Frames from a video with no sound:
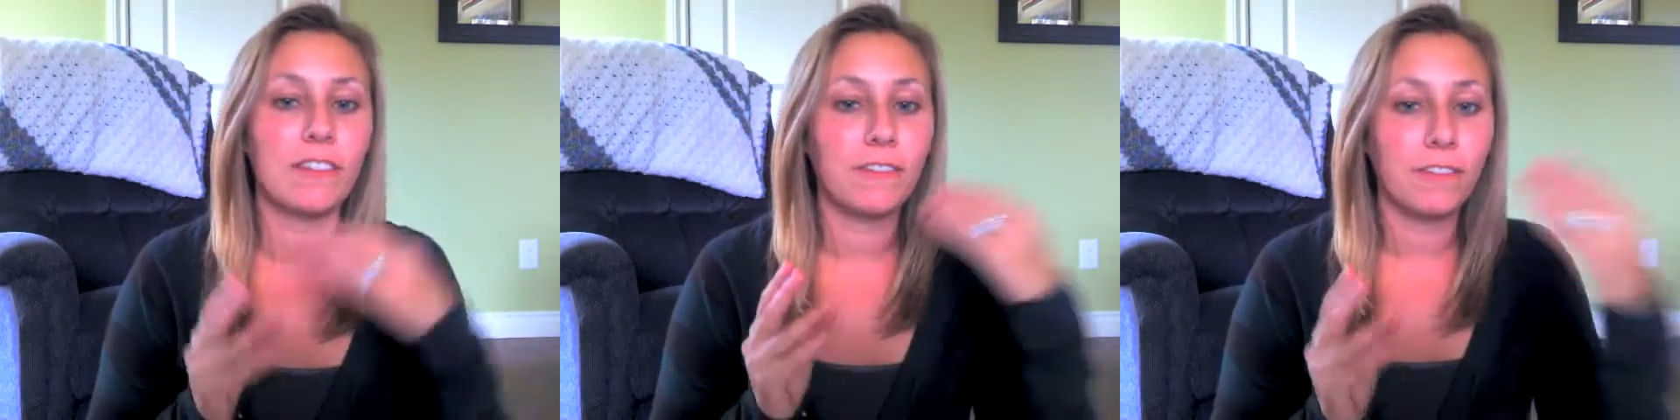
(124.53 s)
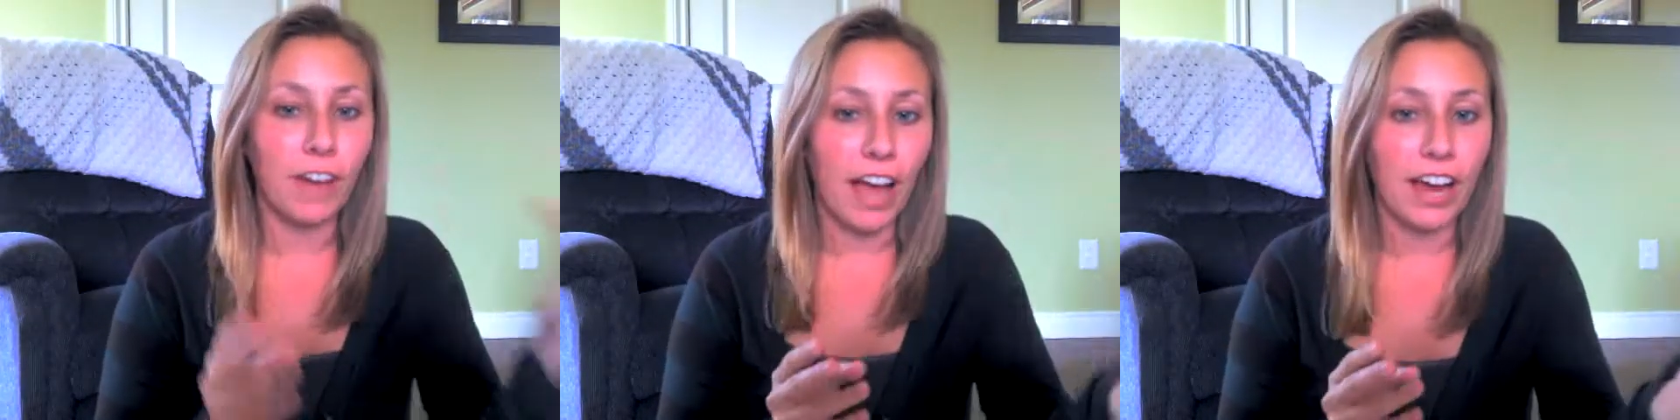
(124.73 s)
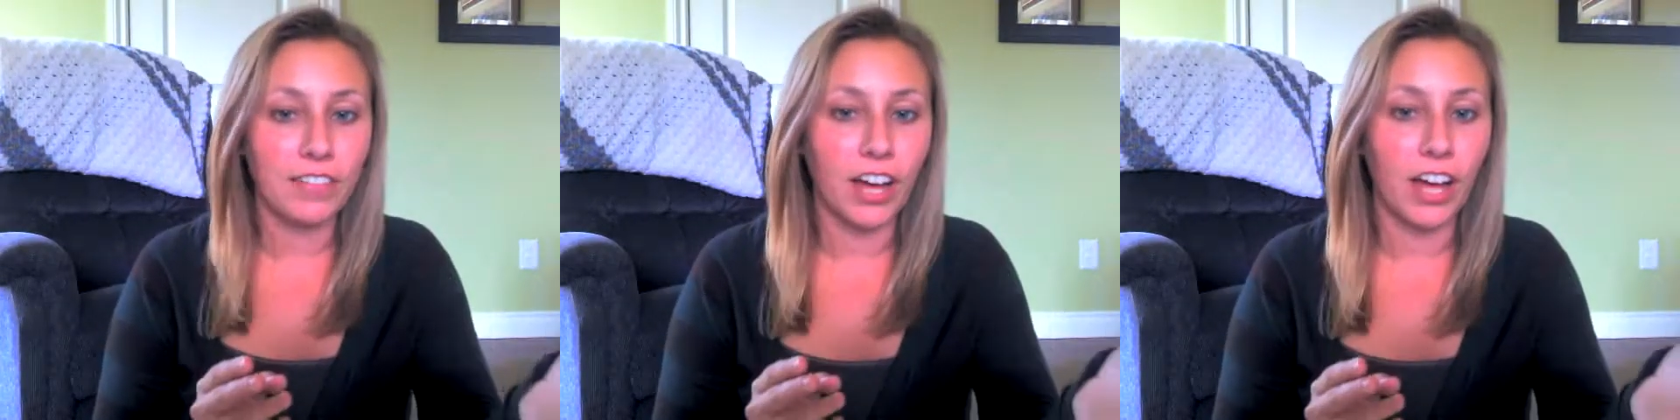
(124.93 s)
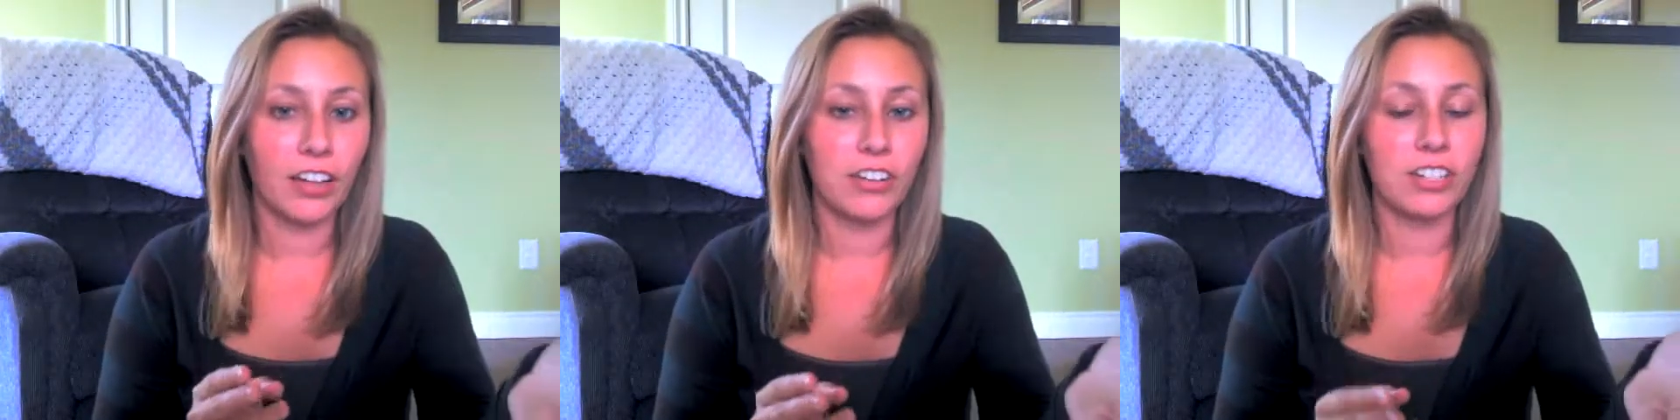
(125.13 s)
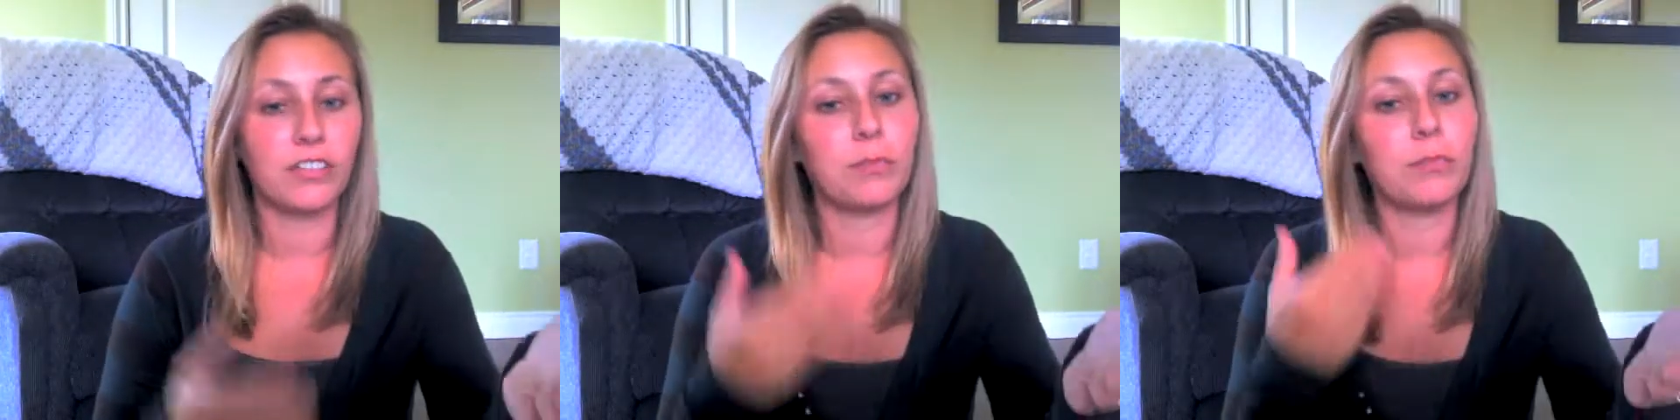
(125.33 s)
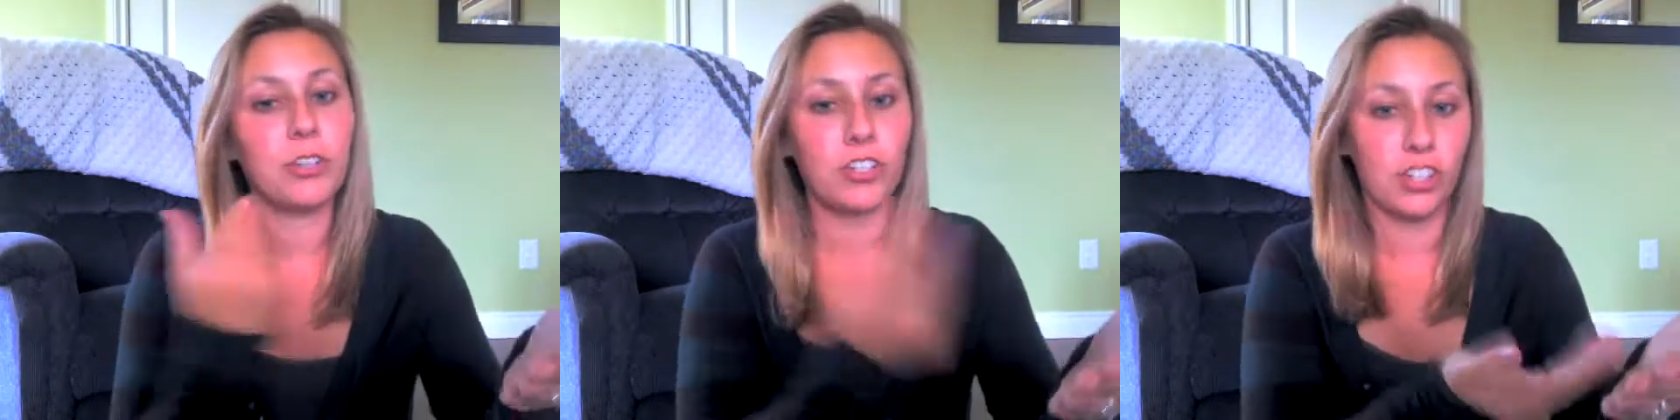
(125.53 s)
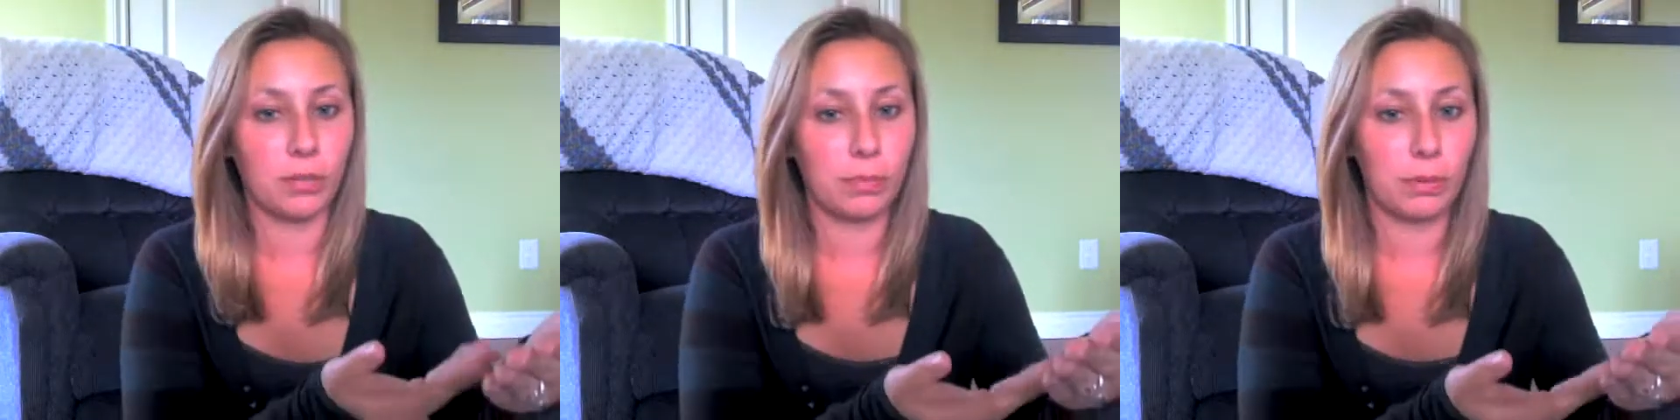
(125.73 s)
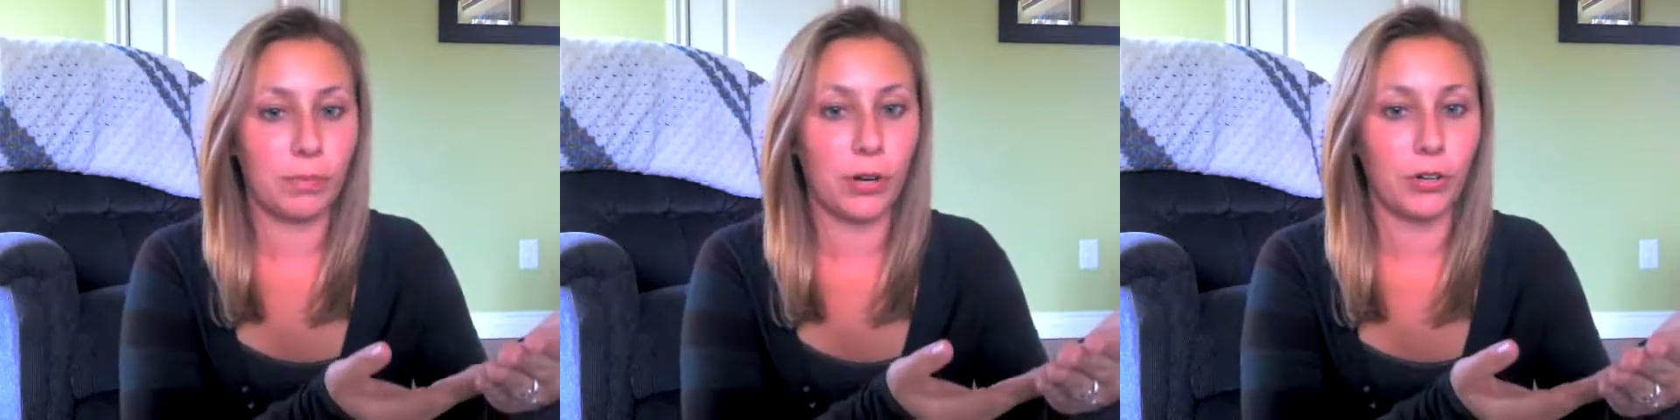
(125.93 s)
$5 from the
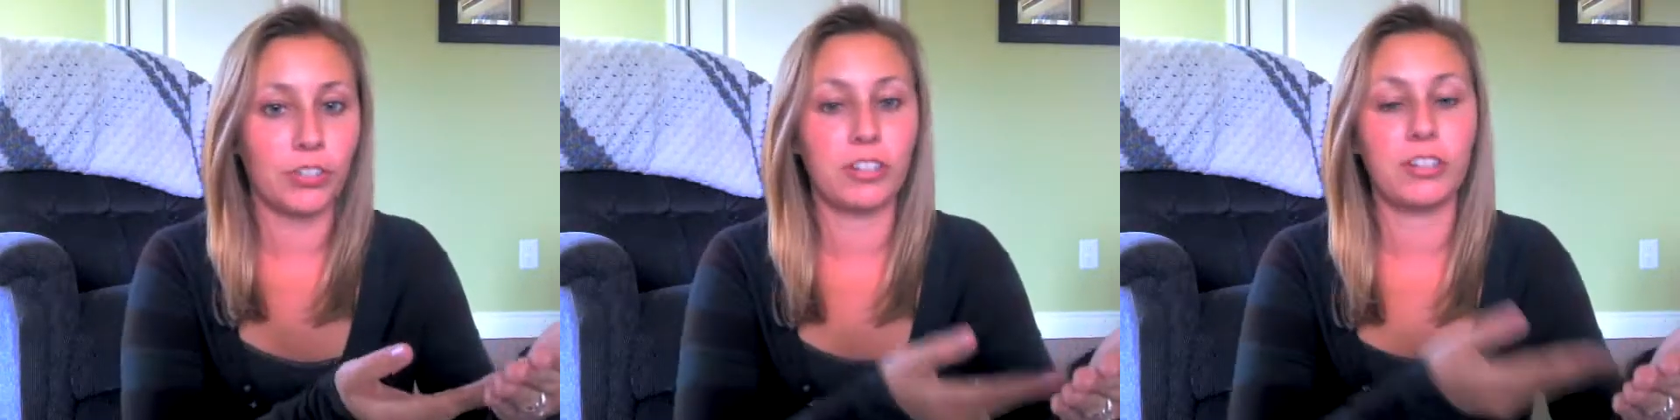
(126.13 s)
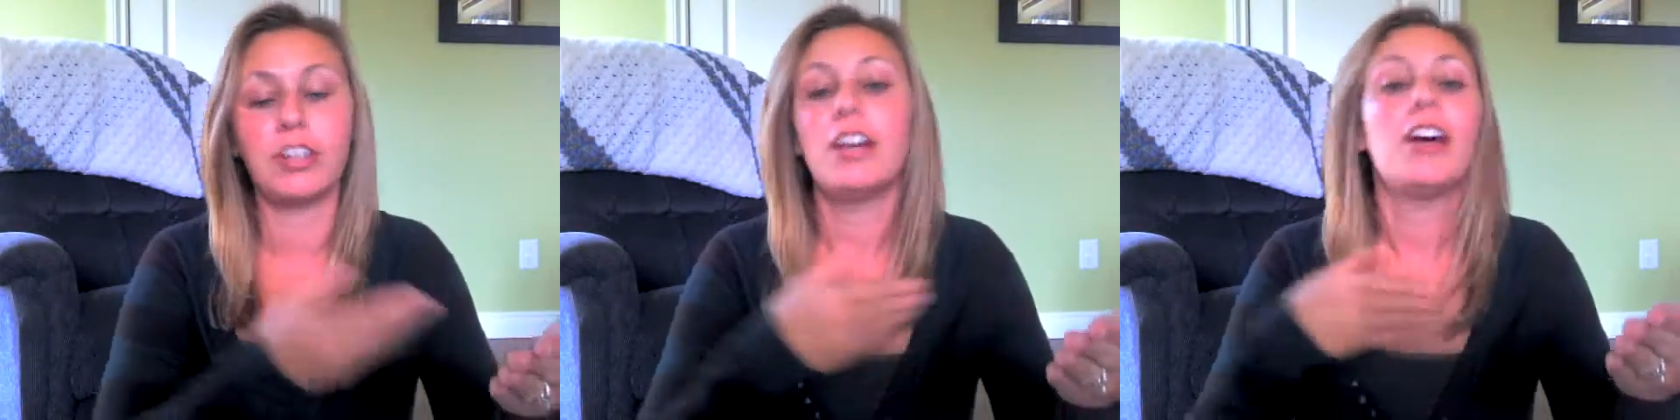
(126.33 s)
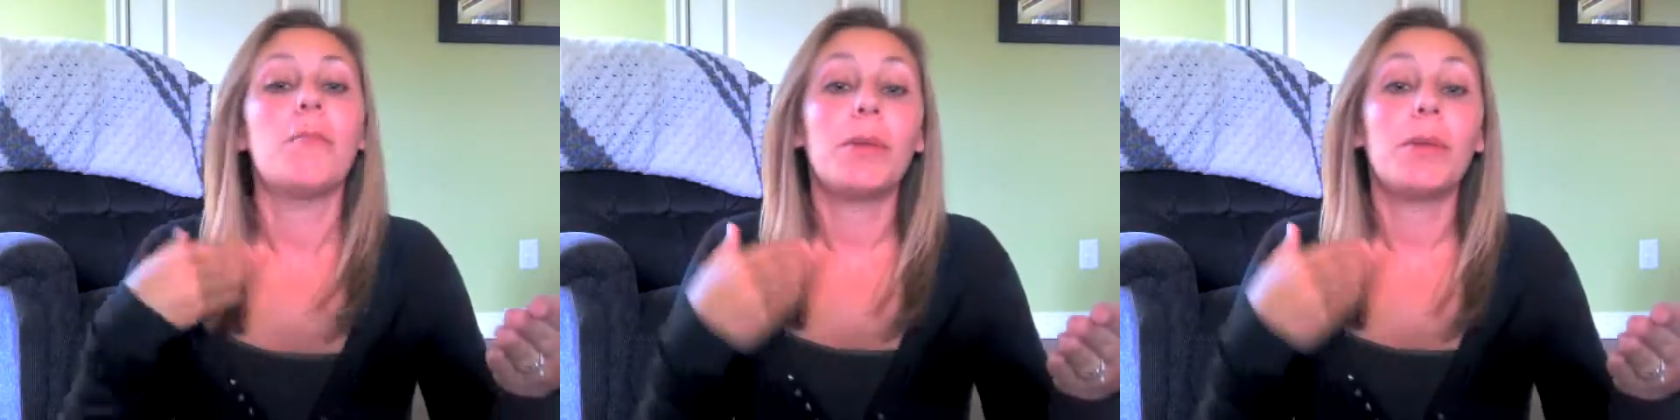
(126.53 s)
Schick promotion,